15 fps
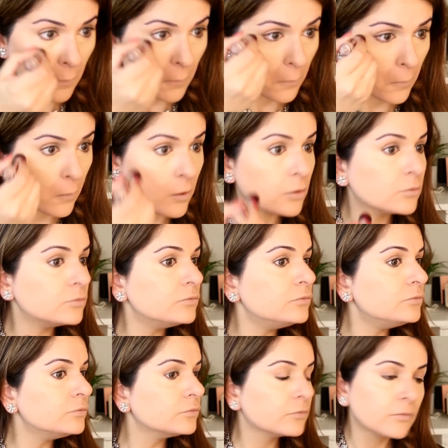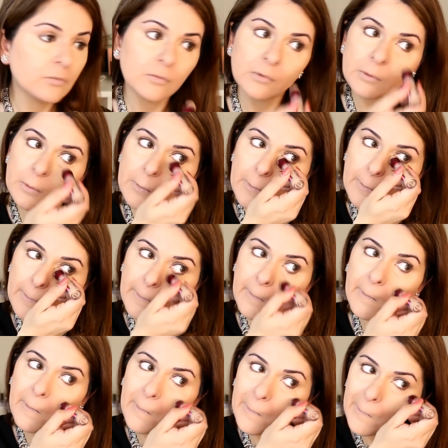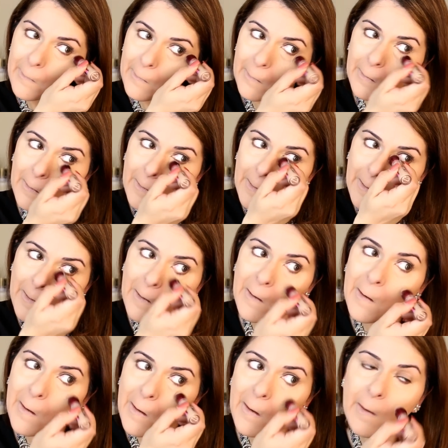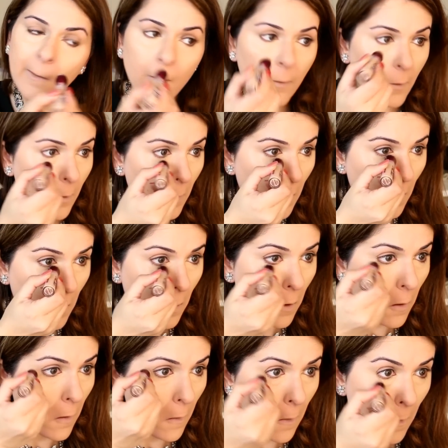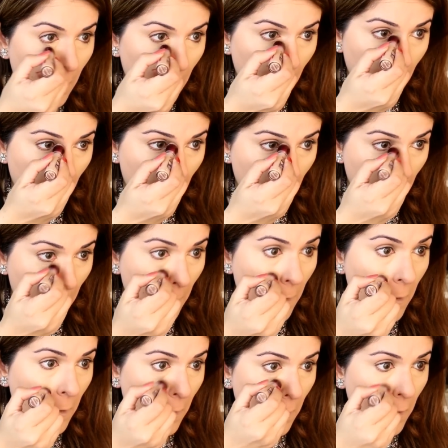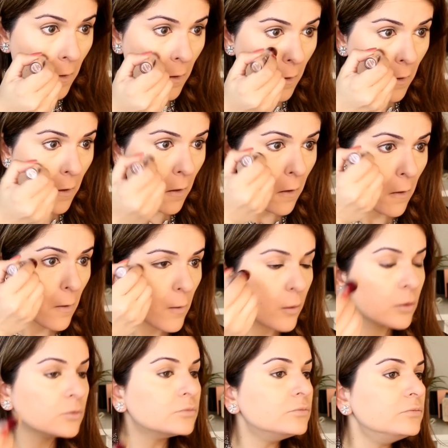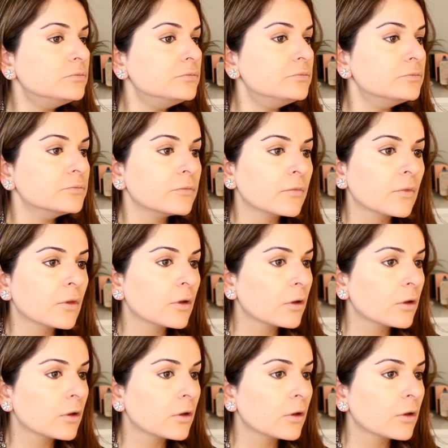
You can see I applied it in a triangle shape underneath my eyes so that it goes down to my cheeks as well.